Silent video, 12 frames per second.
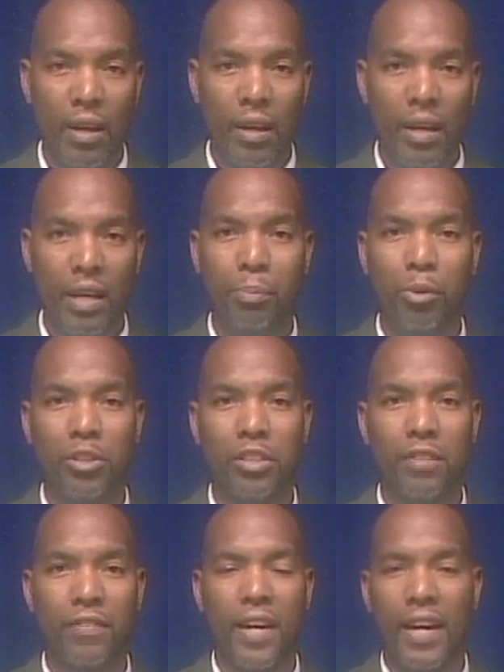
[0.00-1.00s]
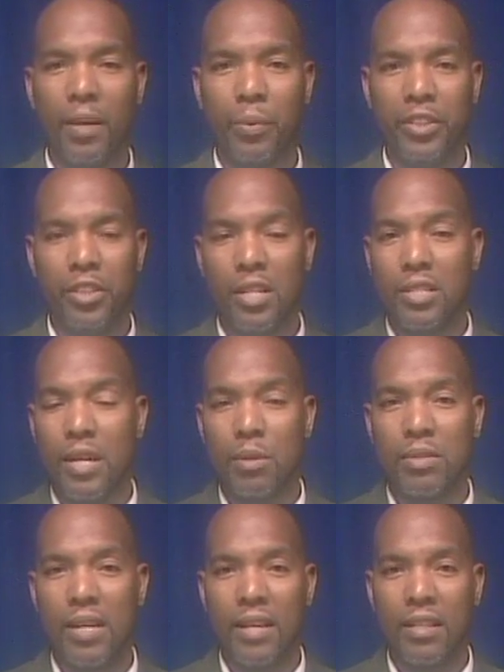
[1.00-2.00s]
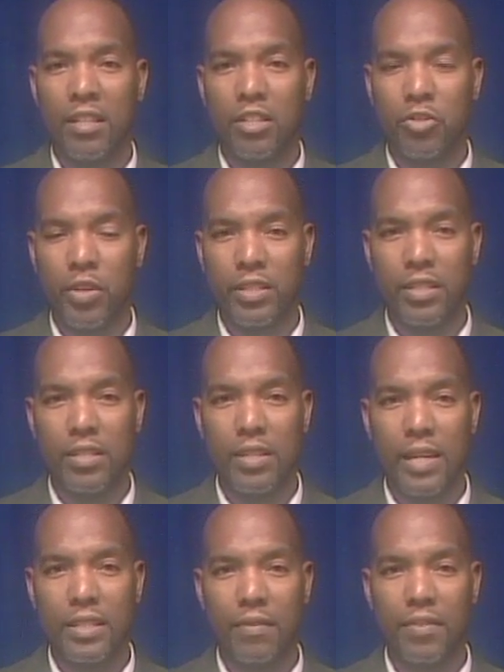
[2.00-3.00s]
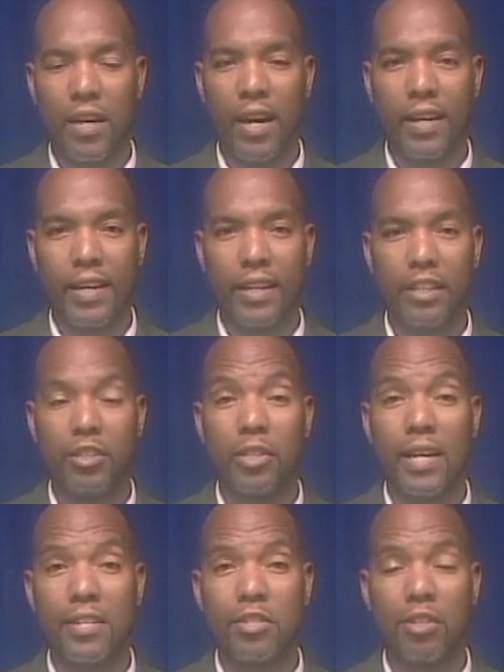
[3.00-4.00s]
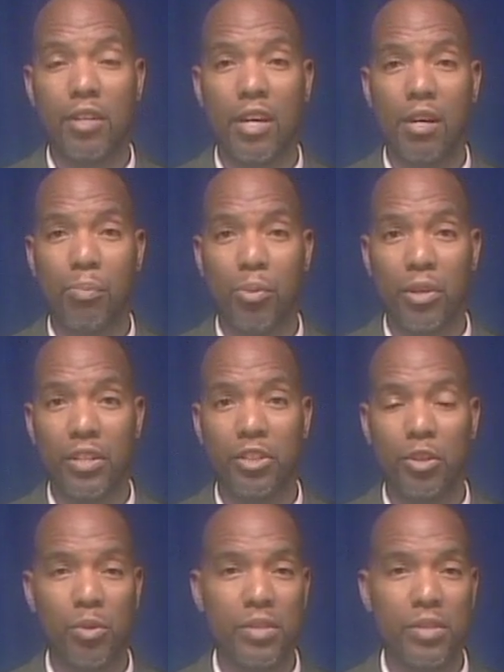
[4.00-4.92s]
A portion of the highway just outside the construction site of the Argyle International Airport showed